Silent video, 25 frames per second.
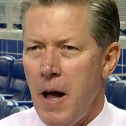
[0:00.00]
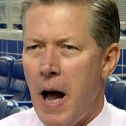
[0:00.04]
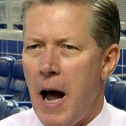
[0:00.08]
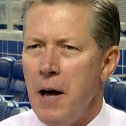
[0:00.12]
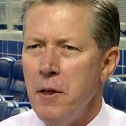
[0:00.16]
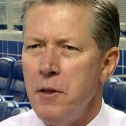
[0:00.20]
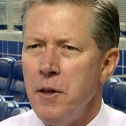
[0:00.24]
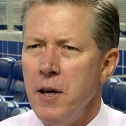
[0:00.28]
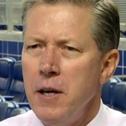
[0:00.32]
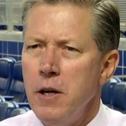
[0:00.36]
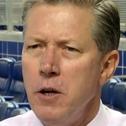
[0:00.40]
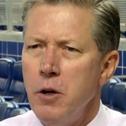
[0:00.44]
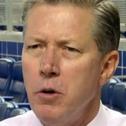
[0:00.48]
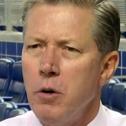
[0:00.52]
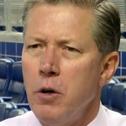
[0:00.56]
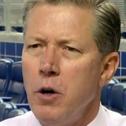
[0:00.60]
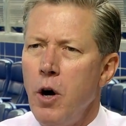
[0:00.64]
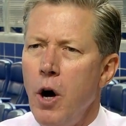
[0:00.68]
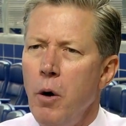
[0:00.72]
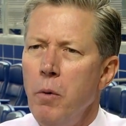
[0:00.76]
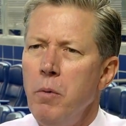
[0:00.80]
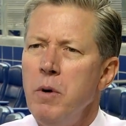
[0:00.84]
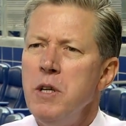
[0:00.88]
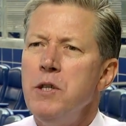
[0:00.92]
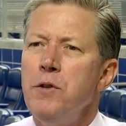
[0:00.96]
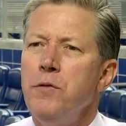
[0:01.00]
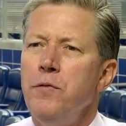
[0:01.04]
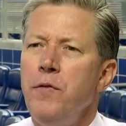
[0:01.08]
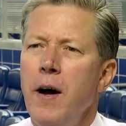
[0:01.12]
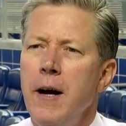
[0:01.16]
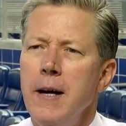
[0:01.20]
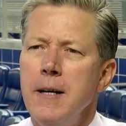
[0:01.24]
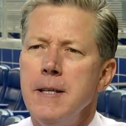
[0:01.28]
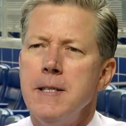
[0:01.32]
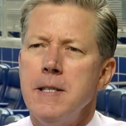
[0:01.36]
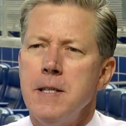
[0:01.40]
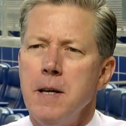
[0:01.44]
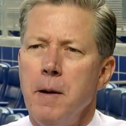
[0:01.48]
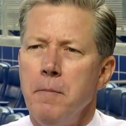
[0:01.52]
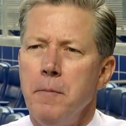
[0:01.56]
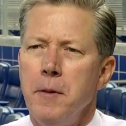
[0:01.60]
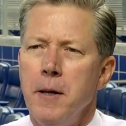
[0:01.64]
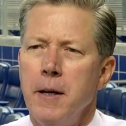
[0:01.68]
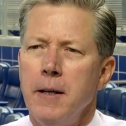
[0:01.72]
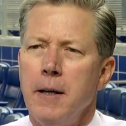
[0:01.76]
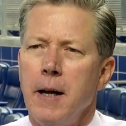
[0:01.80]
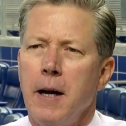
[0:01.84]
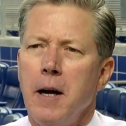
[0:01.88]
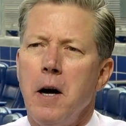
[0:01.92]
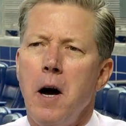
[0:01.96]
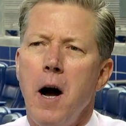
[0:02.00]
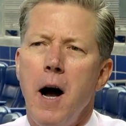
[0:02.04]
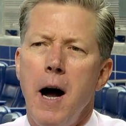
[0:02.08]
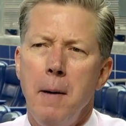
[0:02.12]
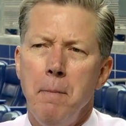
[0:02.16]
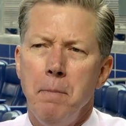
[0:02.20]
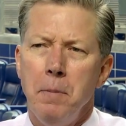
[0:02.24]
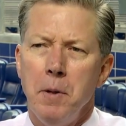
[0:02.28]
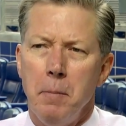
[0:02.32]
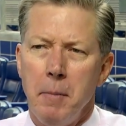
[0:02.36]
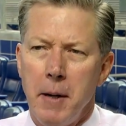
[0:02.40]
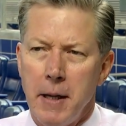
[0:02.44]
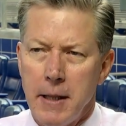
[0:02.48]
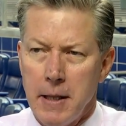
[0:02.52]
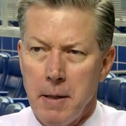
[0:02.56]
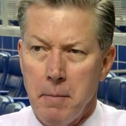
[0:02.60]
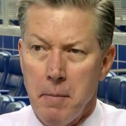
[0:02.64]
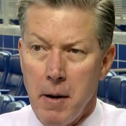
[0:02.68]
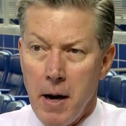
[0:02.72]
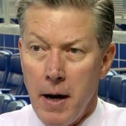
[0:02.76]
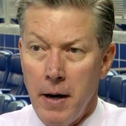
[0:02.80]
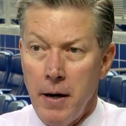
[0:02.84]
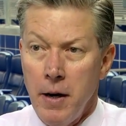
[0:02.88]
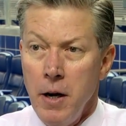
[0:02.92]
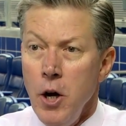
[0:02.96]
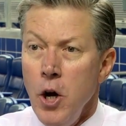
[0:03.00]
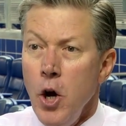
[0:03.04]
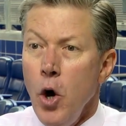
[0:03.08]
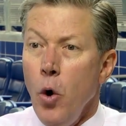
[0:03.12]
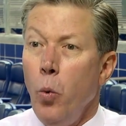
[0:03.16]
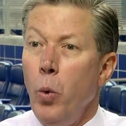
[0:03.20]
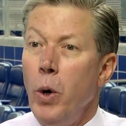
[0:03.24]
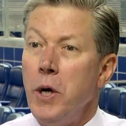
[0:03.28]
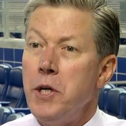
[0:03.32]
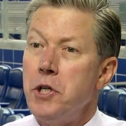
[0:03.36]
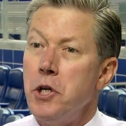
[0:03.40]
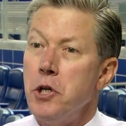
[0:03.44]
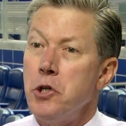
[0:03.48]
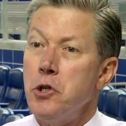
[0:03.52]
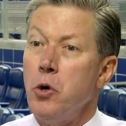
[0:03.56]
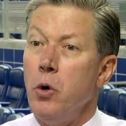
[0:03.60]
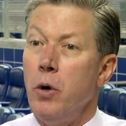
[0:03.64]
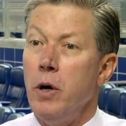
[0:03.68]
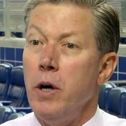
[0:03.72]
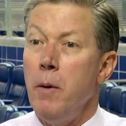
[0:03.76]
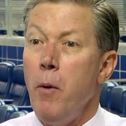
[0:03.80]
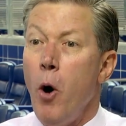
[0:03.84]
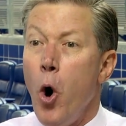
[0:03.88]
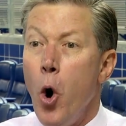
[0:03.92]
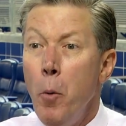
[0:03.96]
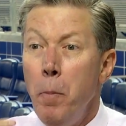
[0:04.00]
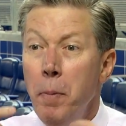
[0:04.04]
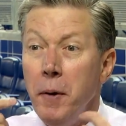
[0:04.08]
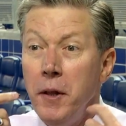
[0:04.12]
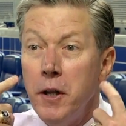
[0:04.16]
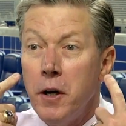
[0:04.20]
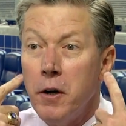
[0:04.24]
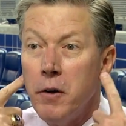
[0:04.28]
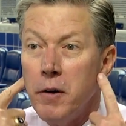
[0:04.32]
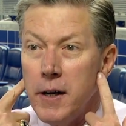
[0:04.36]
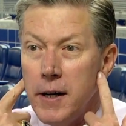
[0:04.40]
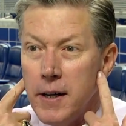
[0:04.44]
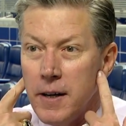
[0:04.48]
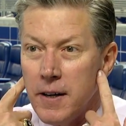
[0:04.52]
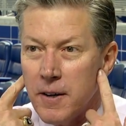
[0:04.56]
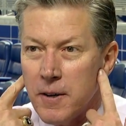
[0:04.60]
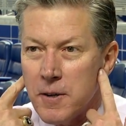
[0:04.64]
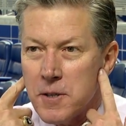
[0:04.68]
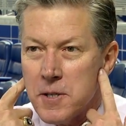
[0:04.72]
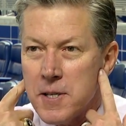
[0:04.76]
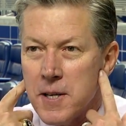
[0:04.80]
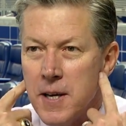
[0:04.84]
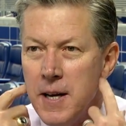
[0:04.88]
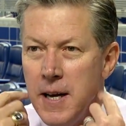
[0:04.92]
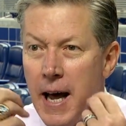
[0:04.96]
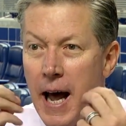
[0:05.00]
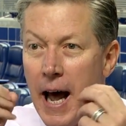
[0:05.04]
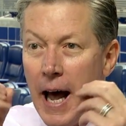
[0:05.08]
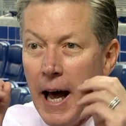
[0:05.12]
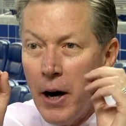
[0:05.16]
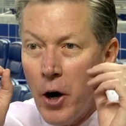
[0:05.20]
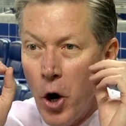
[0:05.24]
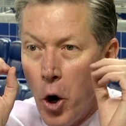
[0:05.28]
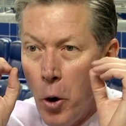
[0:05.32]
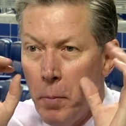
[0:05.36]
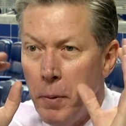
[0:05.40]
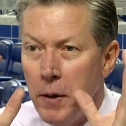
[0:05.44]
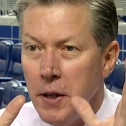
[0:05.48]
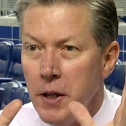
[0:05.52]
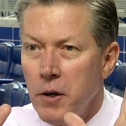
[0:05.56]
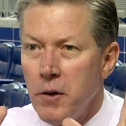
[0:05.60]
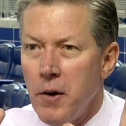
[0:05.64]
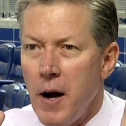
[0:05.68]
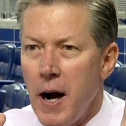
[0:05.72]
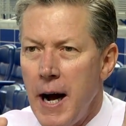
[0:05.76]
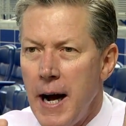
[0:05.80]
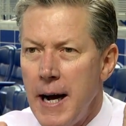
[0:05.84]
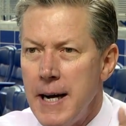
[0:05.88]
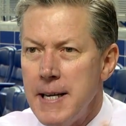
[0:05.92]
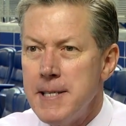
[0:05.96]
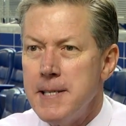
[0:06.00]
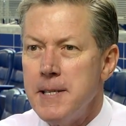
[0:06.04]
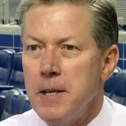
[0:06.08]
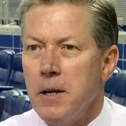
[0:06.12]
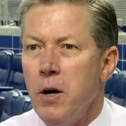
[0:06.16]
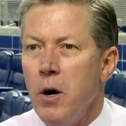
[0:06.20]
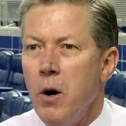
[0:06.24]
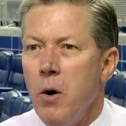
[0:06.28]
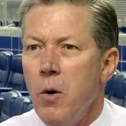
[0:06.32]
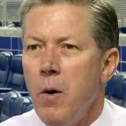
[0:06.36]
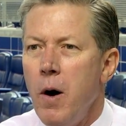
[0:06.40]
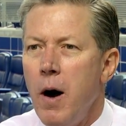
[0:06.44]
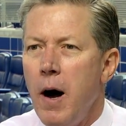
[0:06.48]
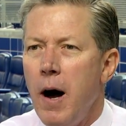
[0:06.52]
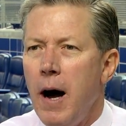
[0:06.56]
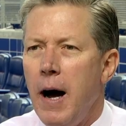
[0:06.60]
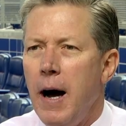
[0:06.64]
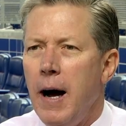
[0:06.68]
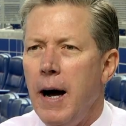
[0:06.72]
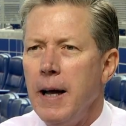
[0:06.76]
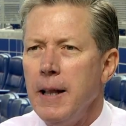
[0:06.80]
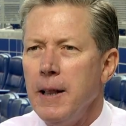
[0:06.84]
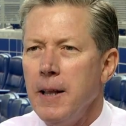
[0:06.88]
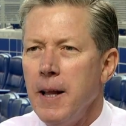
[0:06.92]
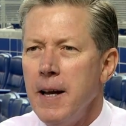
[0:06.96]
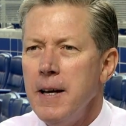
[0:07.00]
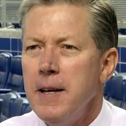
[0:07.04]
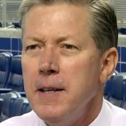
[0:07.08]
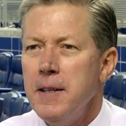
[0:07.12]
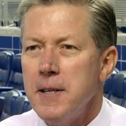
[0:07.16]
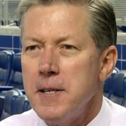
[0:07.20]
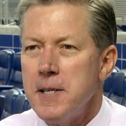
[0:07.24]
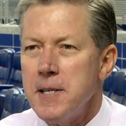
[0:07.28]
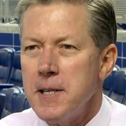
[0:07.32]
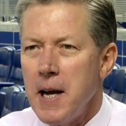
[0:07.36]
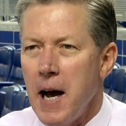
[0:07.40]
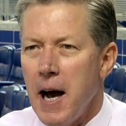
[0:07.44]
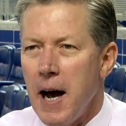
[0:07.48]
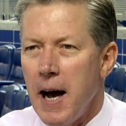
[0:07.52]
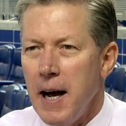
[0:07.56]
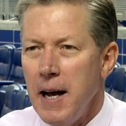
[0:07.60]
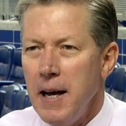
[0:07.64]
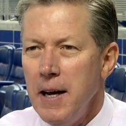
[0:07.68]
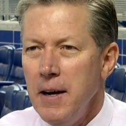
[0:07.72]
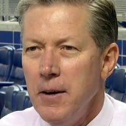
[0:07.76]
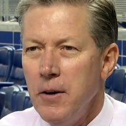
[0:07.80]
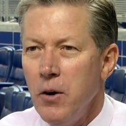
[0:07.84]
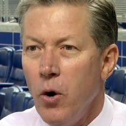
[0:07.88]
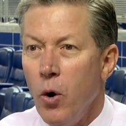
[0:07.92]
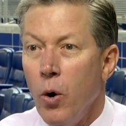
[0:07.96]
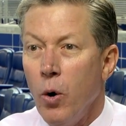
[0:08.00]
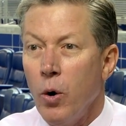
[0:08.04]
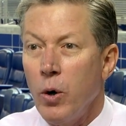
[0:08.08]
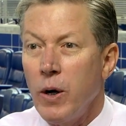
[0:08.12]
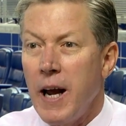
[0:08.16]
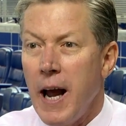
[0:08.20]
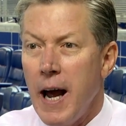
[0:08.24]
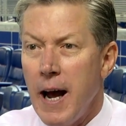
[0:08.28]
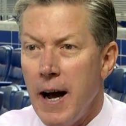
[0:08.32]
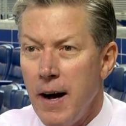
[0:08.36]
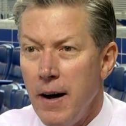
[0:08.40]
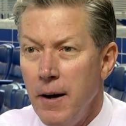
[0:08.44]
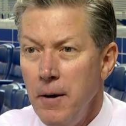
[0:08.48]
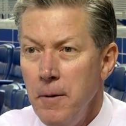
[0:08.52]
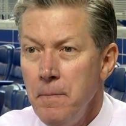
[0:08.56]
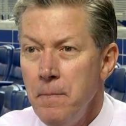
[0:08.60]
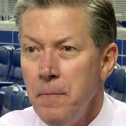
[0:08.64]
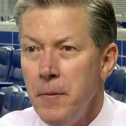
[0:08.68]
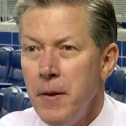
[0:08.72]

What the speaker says: I think you can always find something to compliment them on, which is going to open their ears and open their eyes to go, I like this guy or gal.